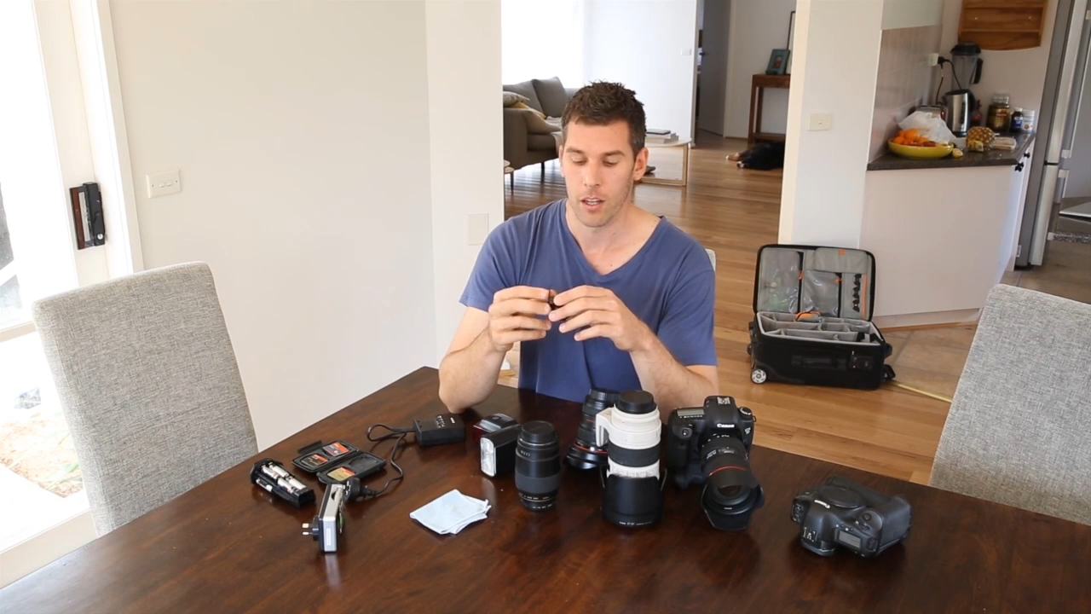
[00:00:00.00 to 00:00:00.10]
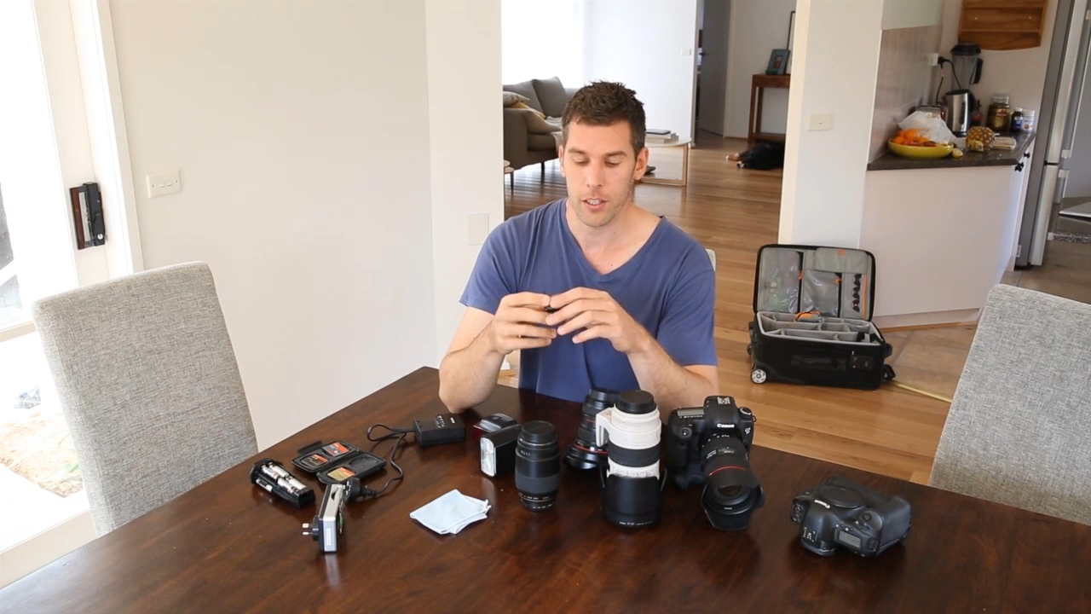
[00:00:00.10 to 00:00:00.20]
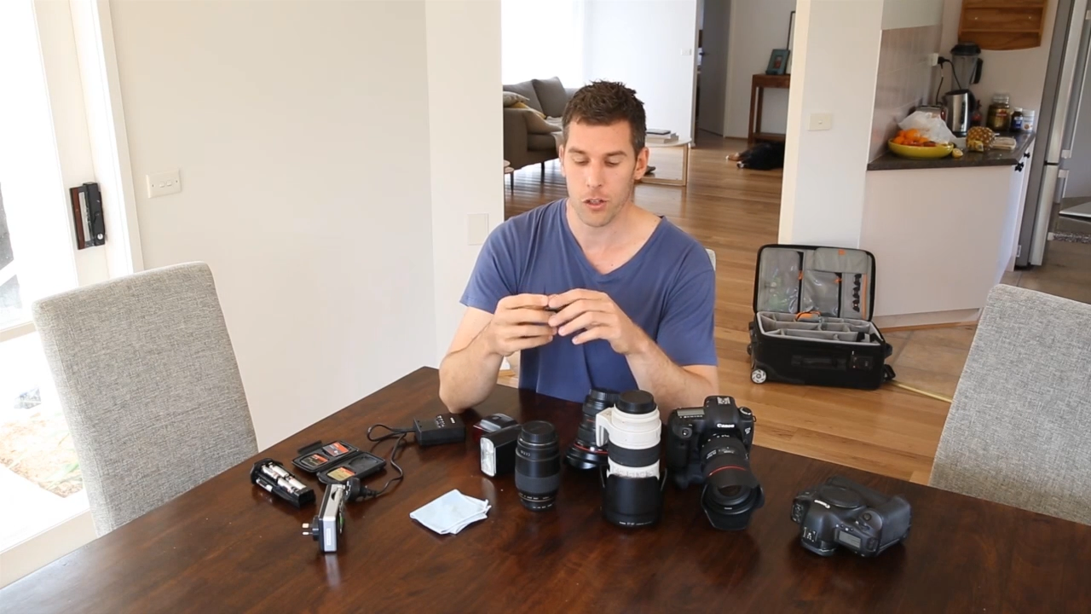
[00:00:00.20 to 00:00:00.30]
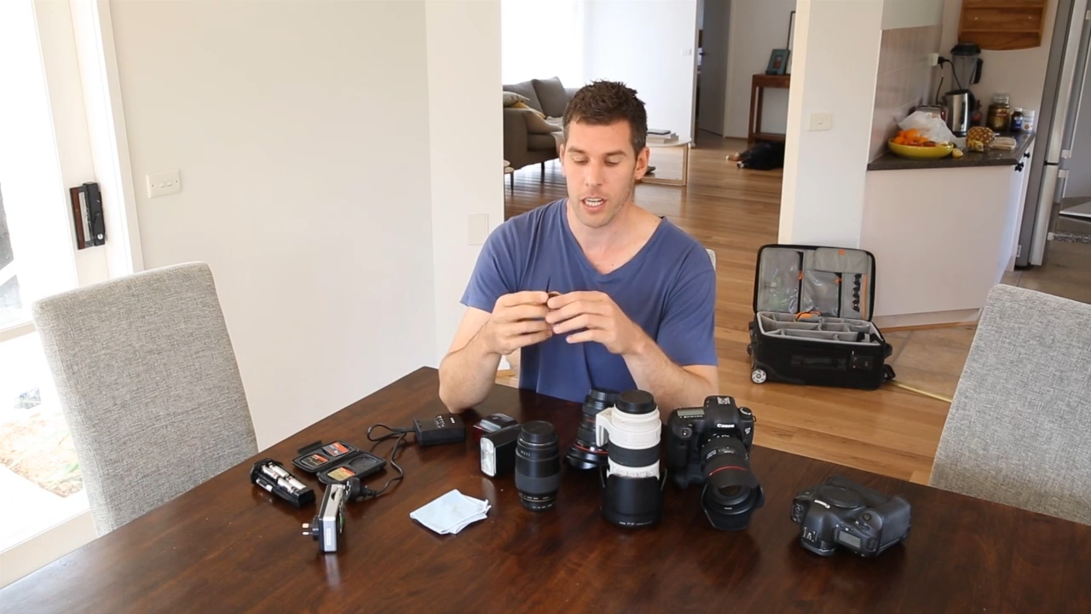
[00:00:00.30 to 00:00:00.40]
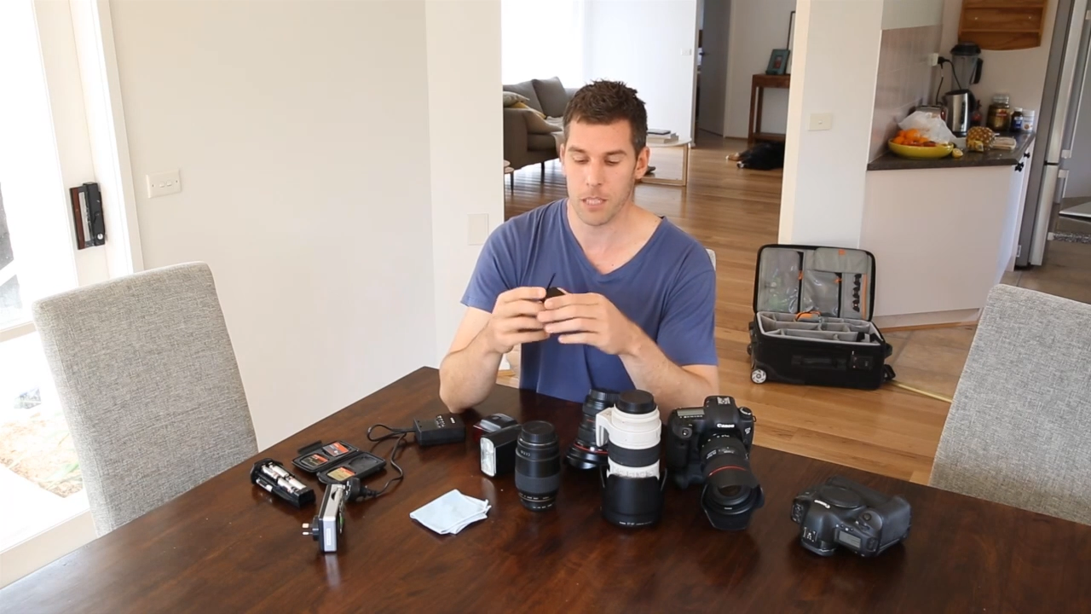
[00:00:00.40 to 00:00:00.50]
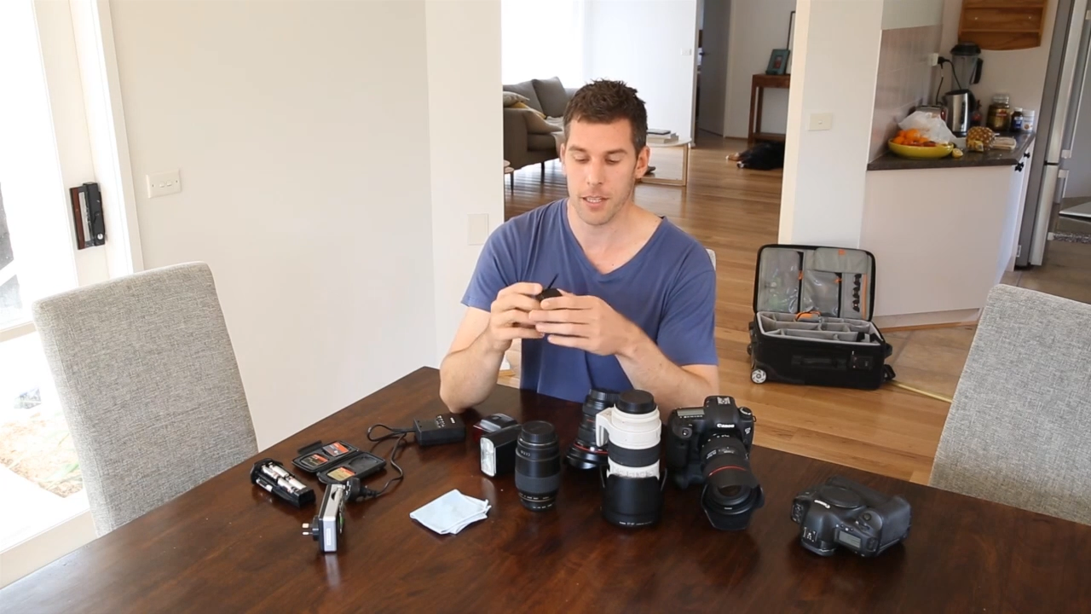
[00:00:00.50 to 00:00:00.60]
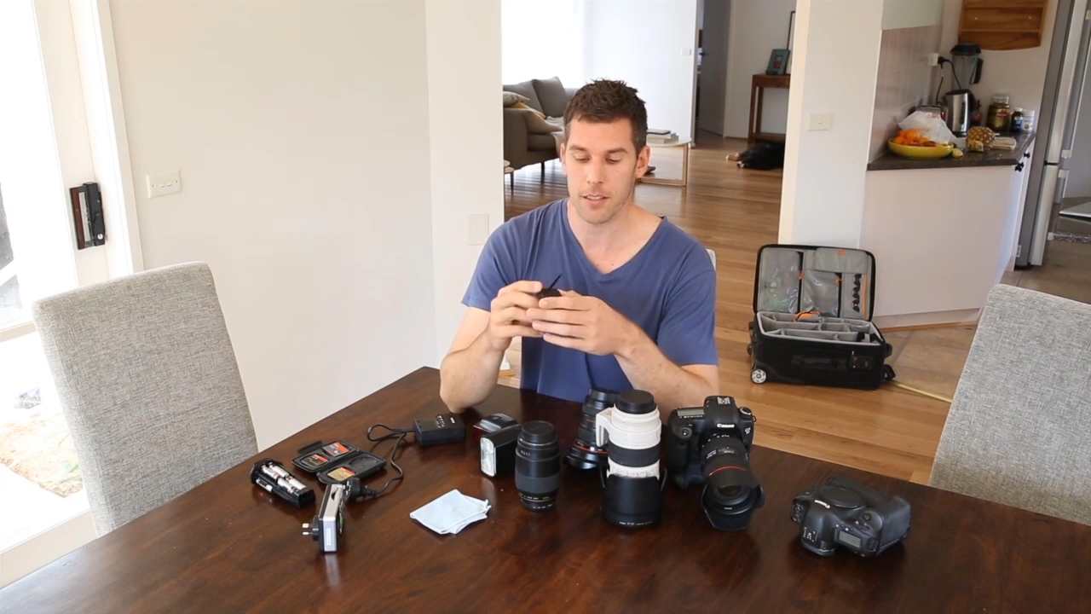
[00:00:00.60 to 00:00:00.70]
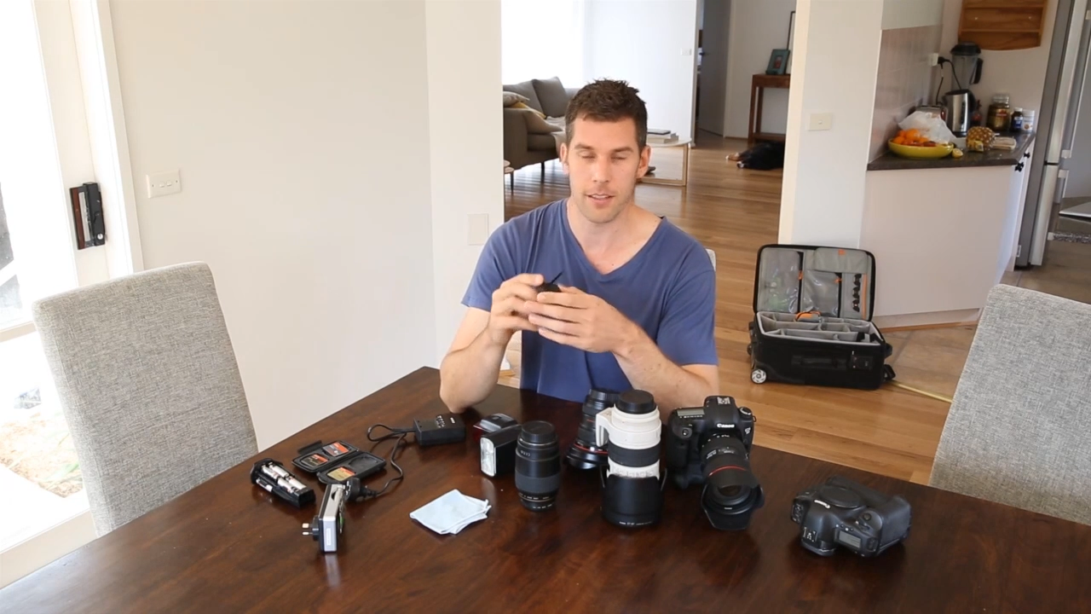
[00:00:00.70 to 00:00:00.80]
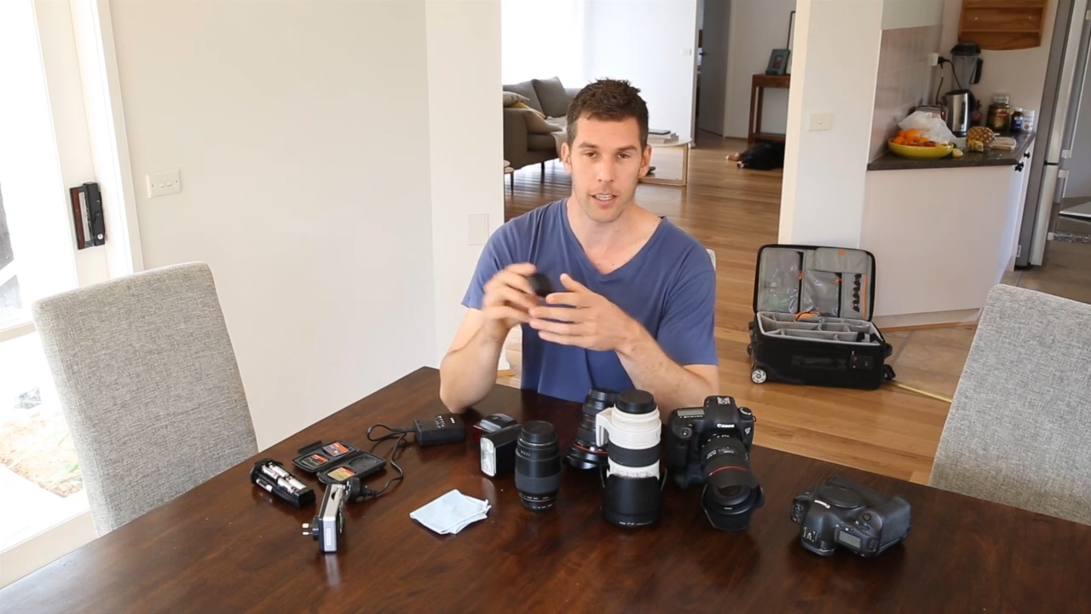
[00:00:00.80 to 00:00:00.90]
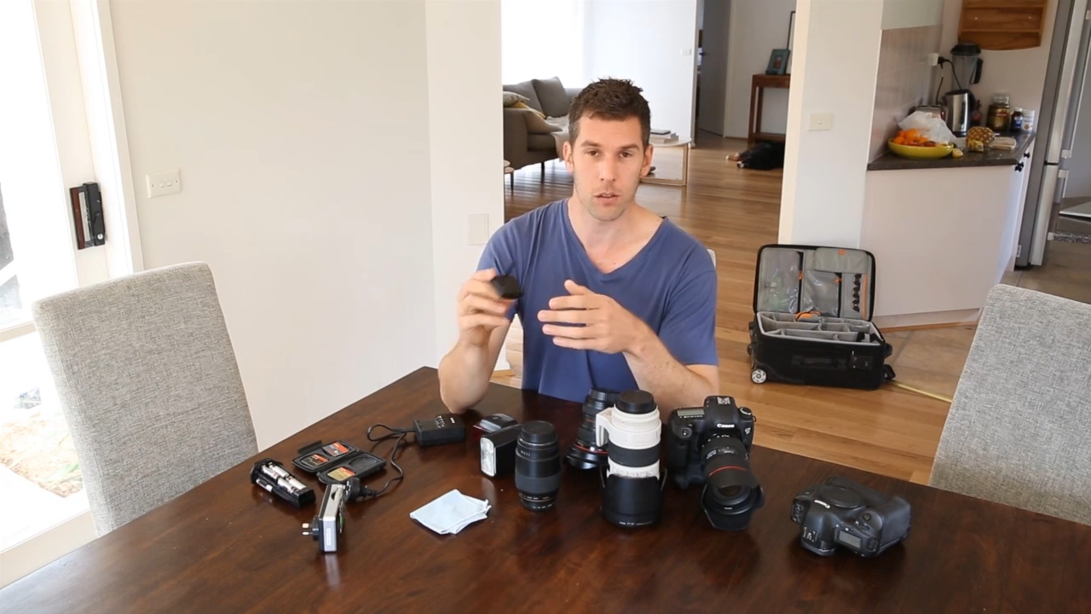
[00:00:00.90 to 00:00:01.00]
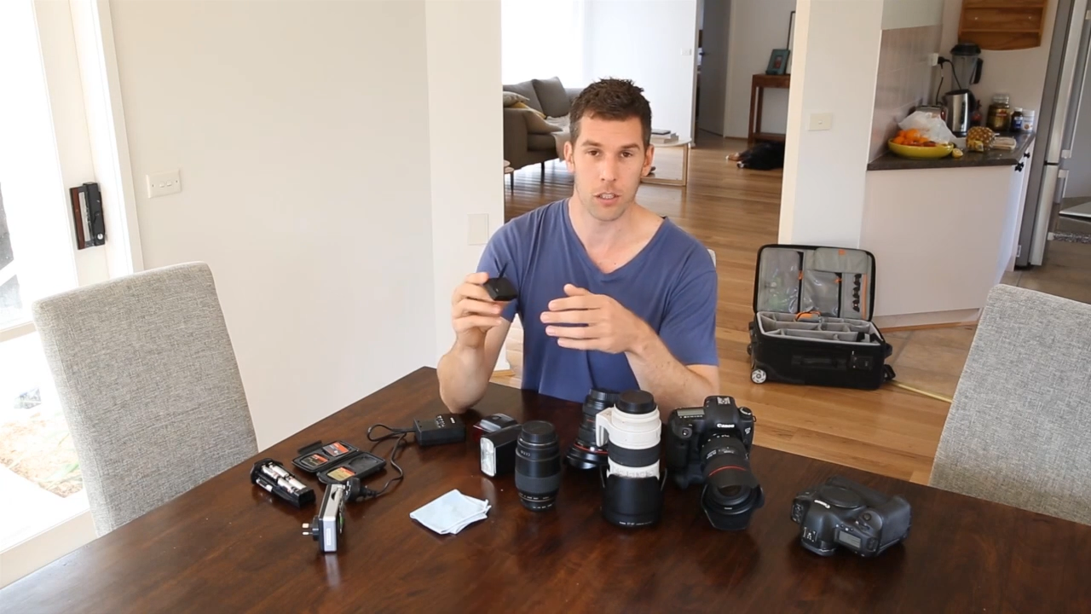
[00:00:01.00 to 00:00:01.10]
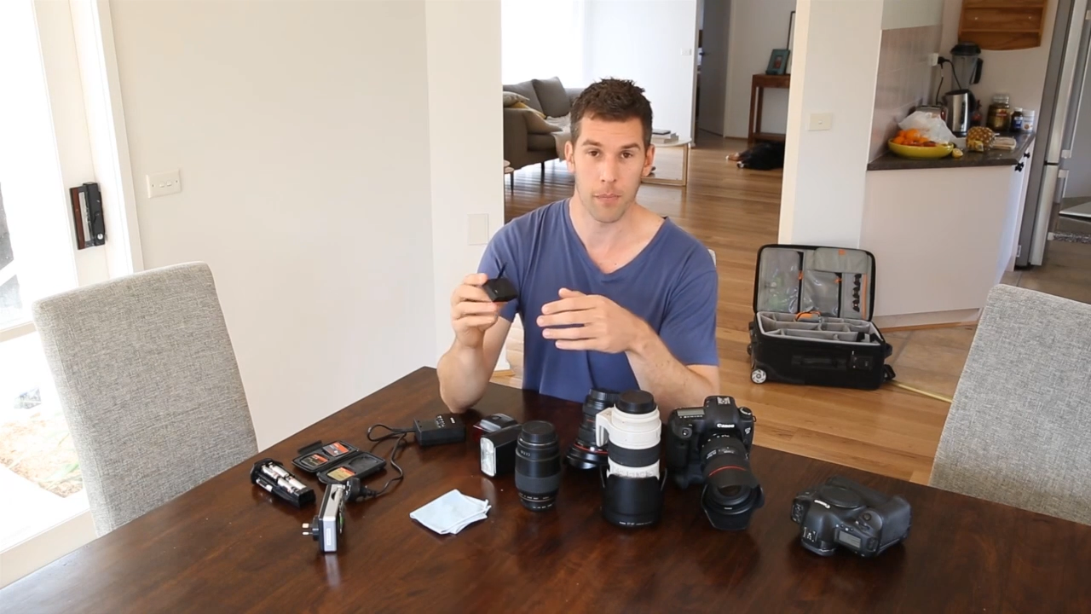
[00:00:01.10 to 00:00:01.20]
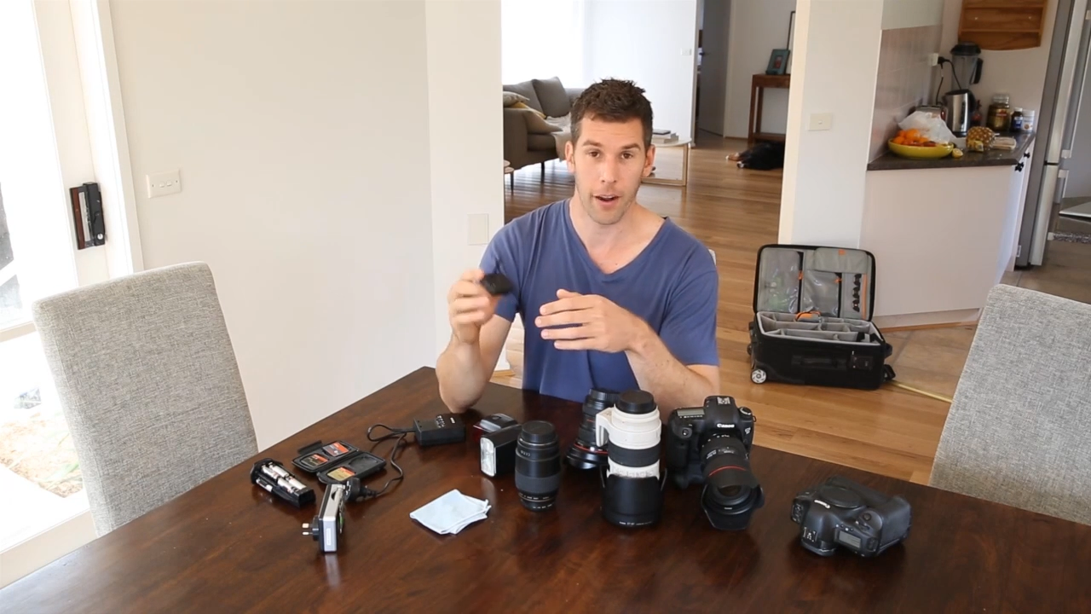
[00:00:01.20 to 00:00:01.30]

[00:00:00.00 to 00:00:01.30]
Just transmits single to